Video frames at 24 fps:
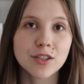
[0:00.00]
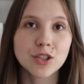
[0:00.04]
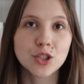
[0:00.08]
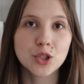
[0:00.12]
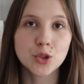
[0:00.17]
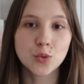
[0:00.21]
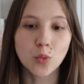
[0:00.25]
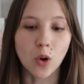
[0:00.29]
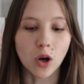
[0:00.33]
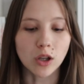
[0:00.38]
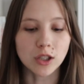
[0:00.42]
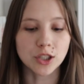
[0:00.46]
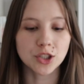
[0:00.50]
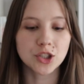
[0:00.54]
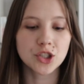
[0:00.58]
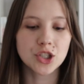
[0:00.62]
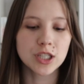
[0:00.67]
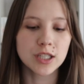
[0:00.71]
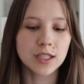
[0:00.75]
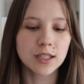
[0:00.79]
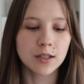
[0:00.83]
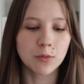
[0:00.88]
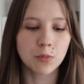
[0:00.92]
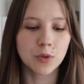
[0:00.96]
a
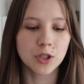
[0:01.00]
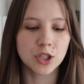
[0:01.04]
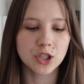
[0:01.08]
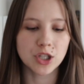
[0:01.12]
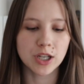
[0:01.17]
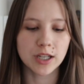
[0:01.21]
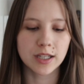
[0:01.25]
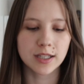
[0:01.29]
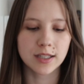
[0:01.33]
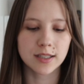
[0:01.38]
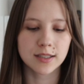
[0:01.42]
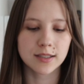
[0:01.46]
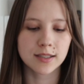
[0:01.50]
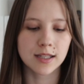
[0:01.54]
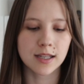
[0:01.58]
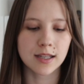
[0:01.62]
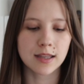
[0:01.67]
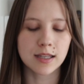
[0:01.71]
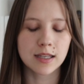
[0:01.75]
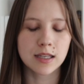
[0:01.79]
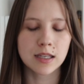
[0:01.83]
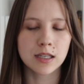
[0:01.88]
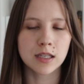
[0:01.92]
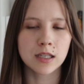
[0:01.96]
duology, which is
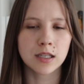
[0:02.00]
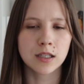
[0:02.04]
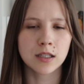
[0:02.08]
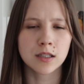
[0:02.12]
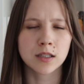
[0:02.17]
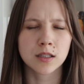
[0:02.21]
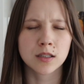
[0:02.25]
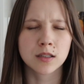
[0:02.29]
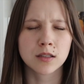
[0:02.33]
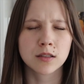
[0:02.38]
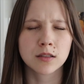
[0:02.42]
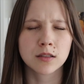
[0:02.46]
the